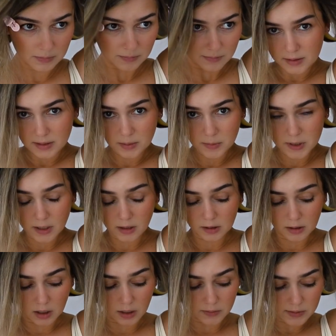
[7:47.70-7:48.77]
This seems like a
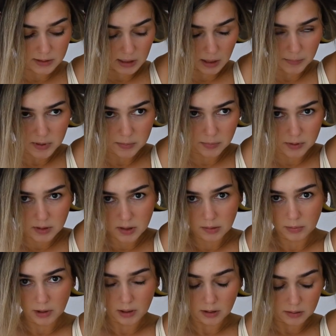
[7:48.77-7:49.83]
lot of steps, but to
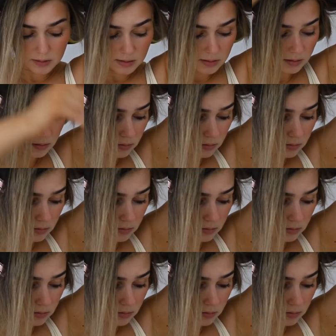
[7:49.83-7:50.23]
me it's